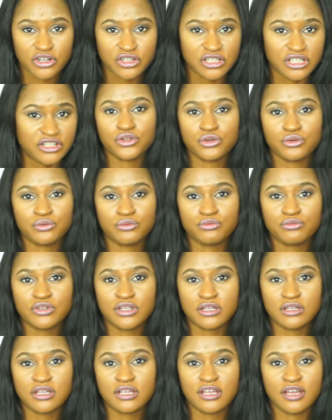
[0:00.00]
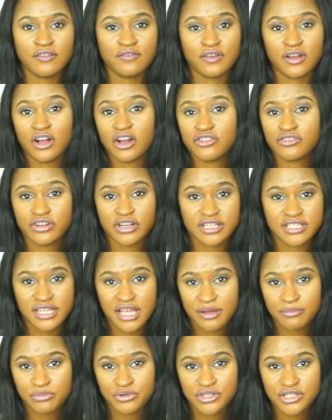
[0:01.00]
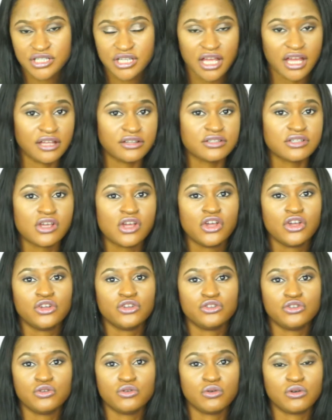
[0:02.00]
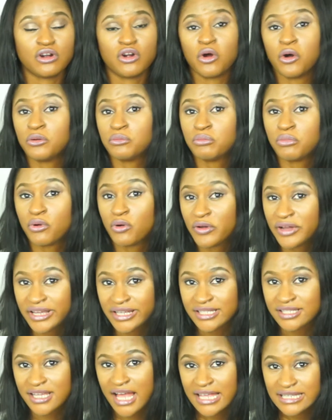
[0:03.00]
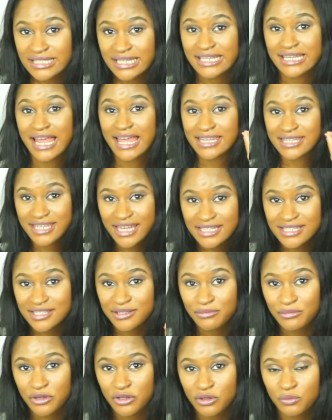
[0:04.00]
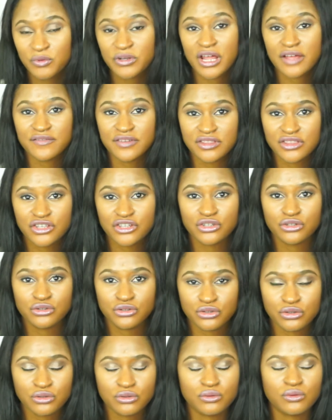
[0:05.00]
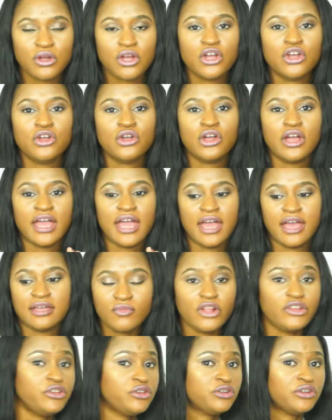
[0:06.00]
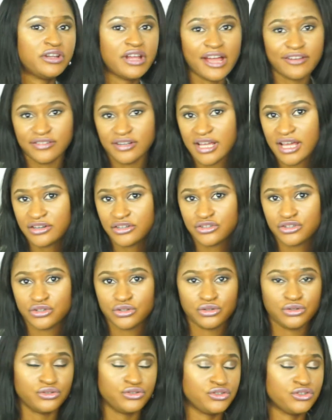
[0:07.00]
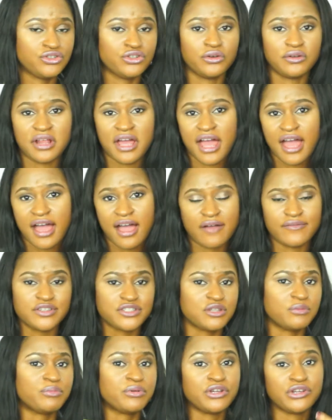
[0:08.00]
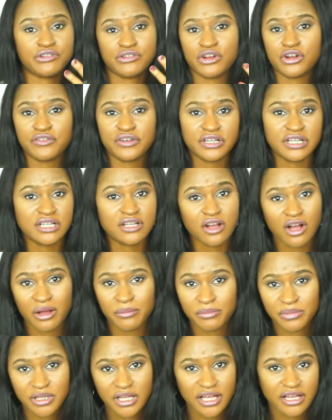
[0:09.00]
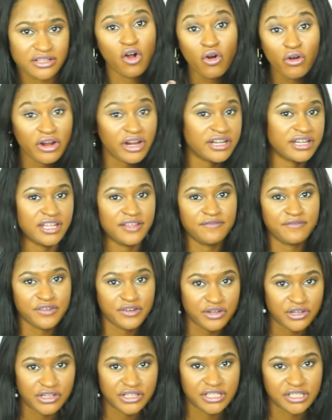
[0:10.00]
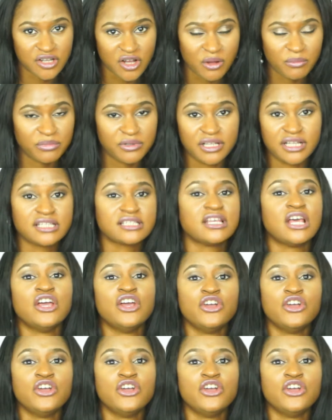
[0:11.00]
early, you give 110%, you are on point as in decimal with anything you do, and you don't have an attitude, you don't have a superiority complex or an inferiority complex.